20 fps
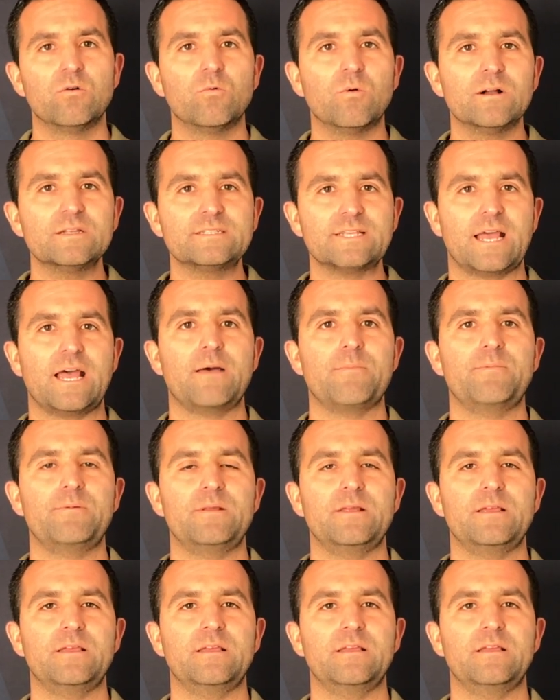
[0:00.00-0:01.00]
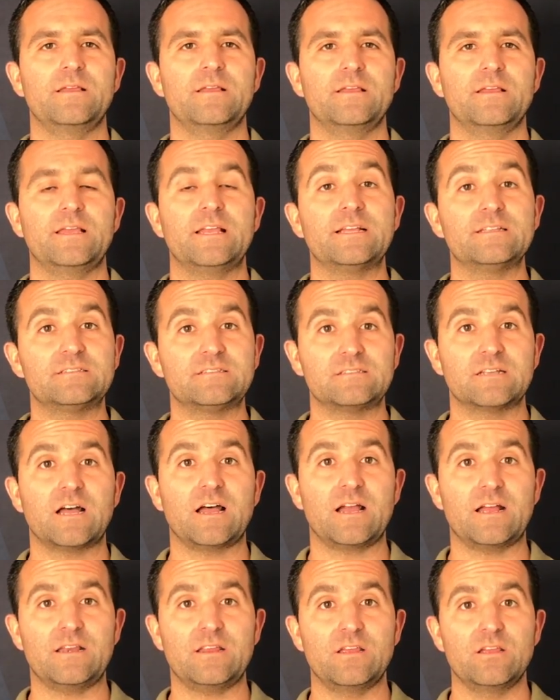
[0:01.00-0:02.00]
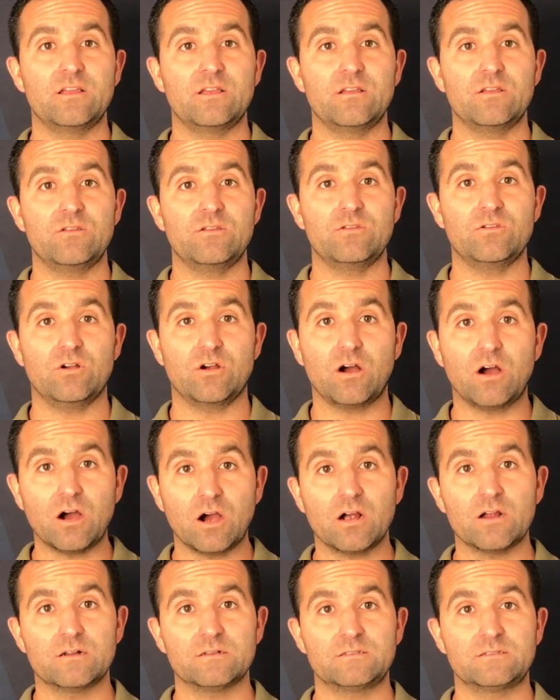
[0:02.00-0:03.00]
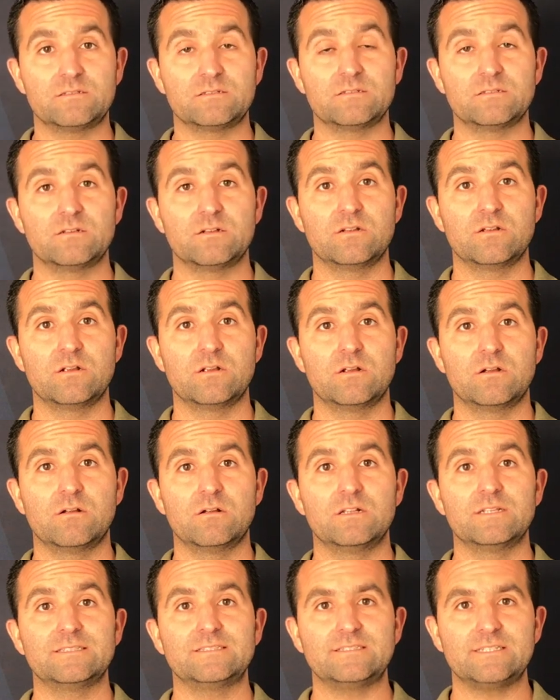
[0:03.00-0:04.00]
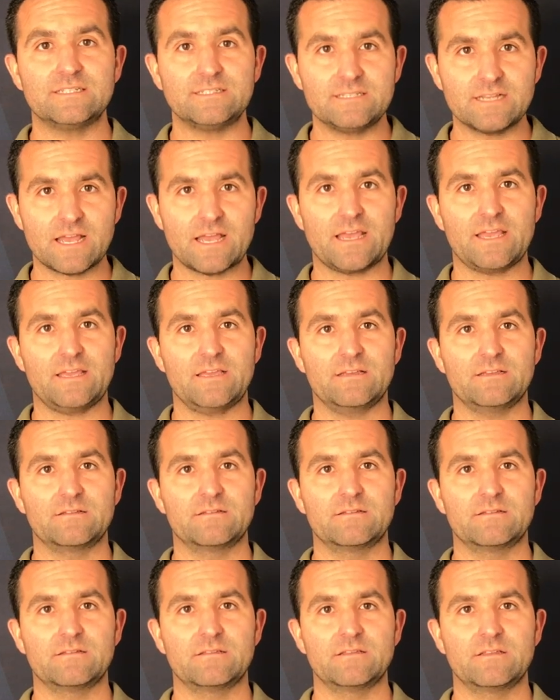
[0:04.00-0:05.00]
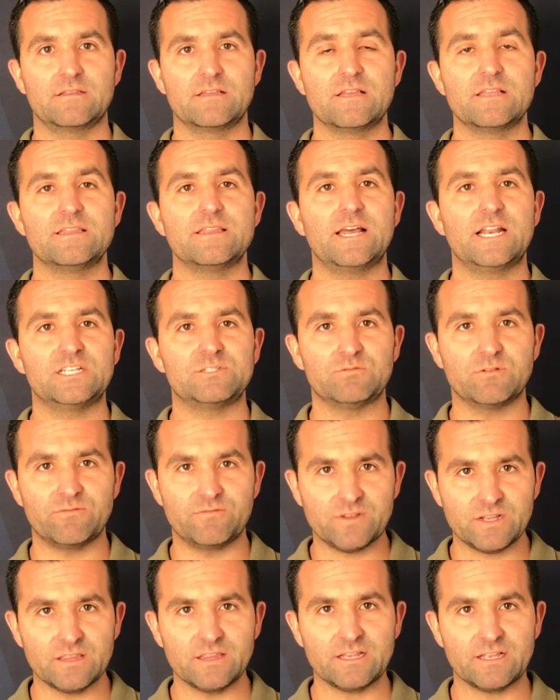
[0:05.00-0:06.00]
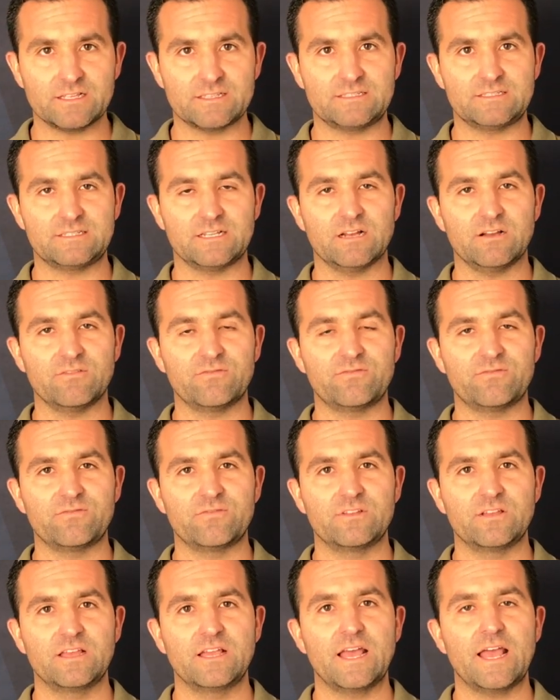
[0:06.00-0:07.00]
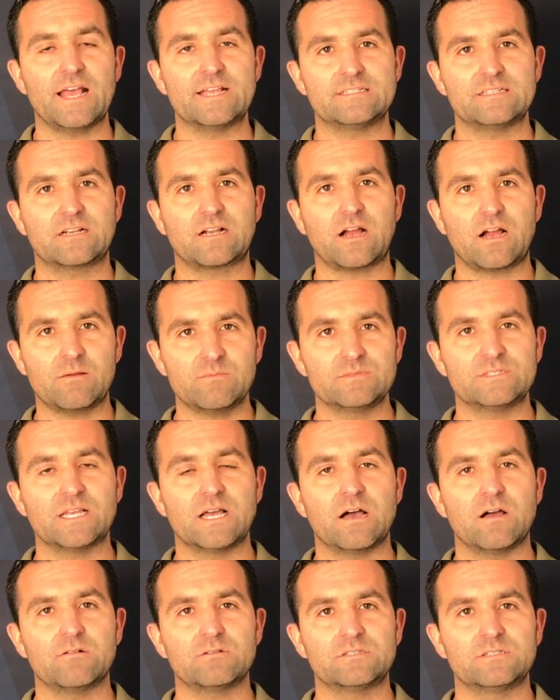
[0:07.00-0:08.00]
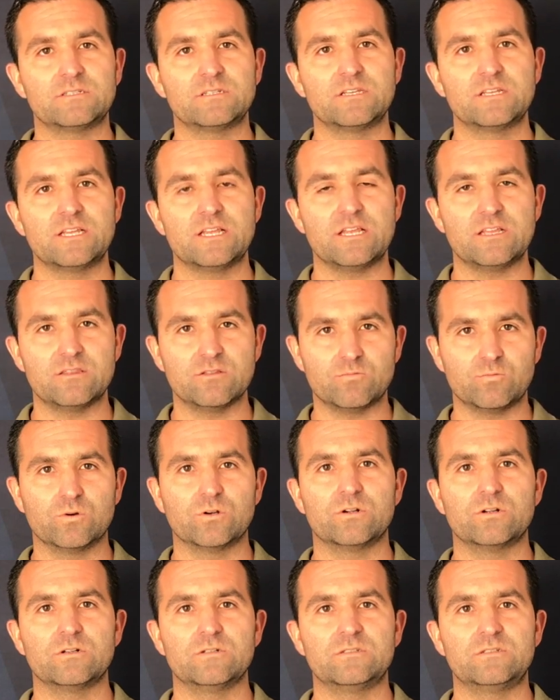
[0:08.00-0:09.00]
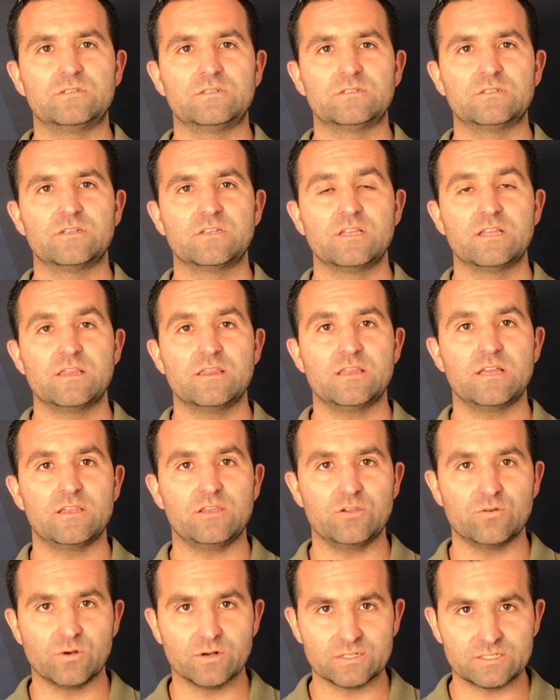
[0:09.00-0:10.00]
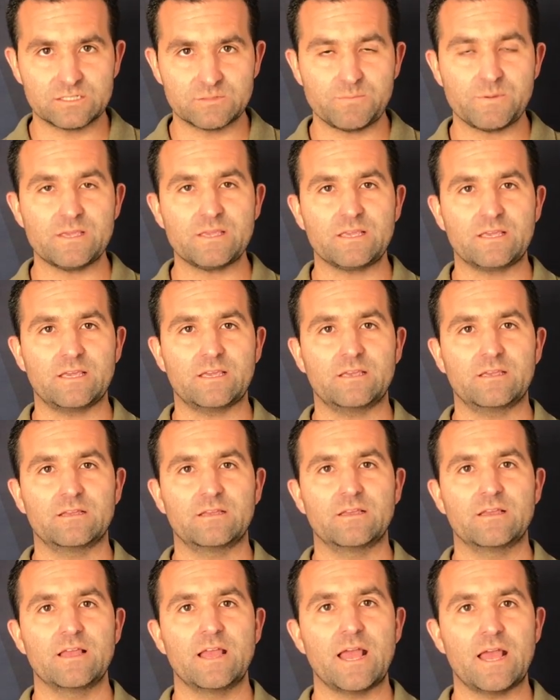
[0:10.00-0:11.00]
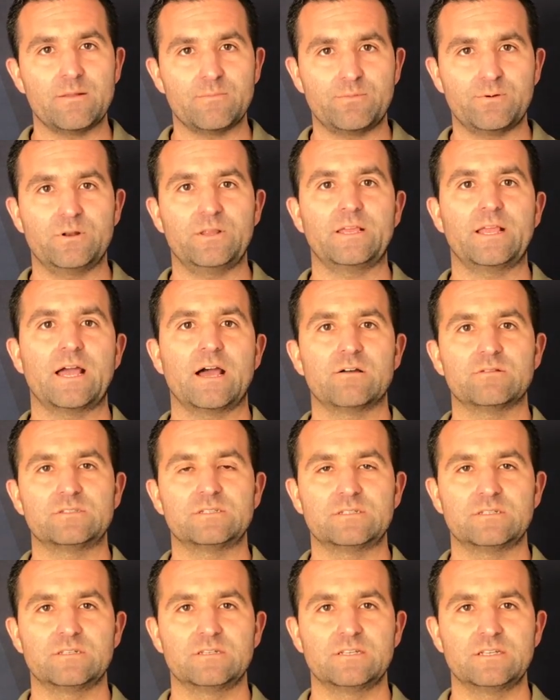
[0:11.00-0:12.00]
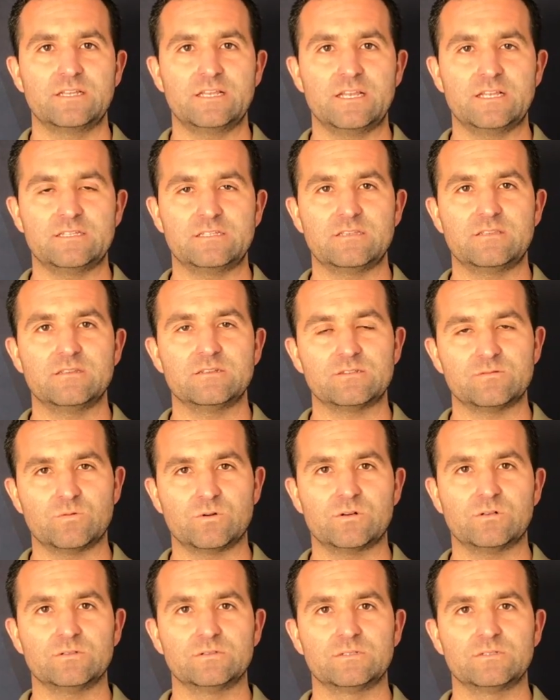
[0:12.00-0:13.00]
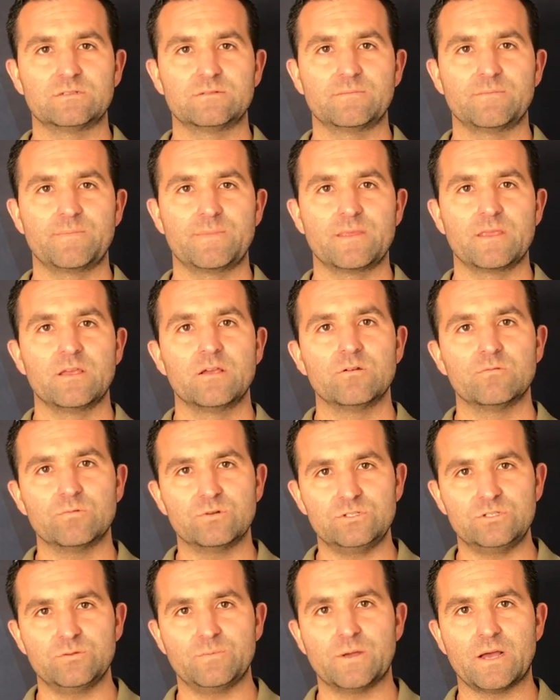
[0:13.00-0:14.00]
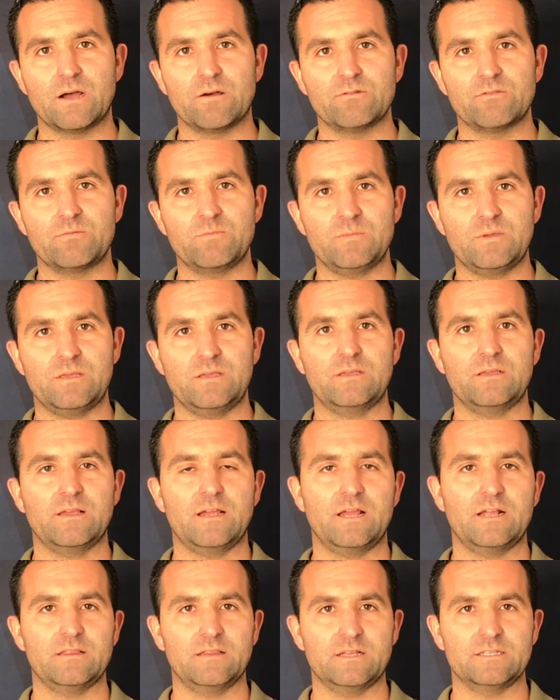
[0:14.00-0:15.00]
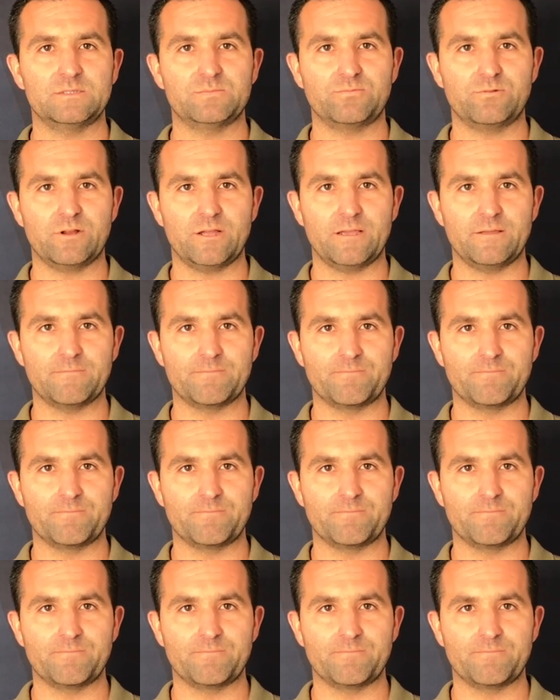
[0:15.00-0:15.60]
what's happening inside your heart today that is revealing itself as it comes out in the words that you are speaking and putting out into this world? Would you bow with me and let's pray.